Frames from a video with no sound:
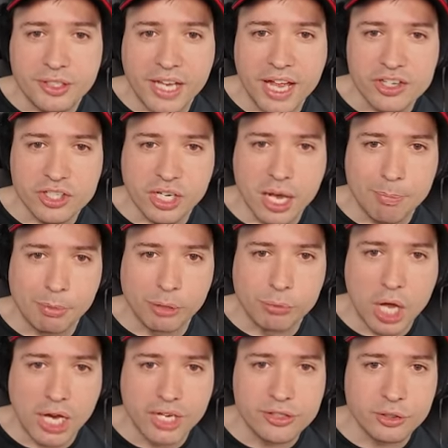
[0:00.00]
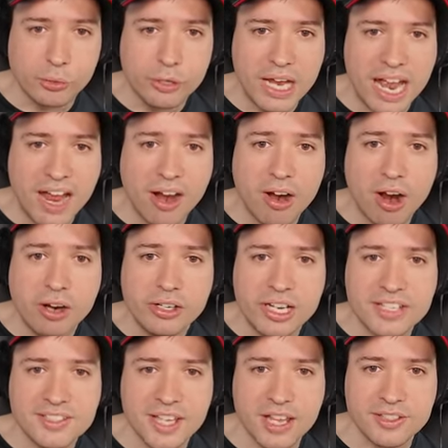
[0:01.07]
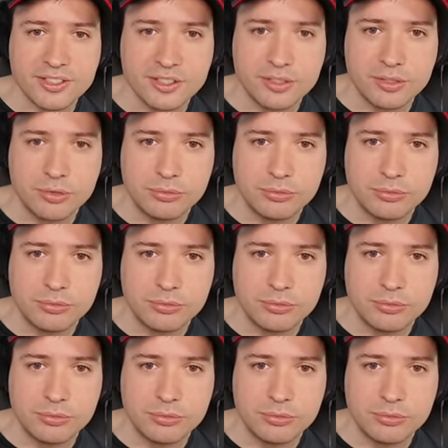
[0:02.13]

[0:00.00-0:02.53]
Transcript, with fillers: to catch a couple of rockets or RSS,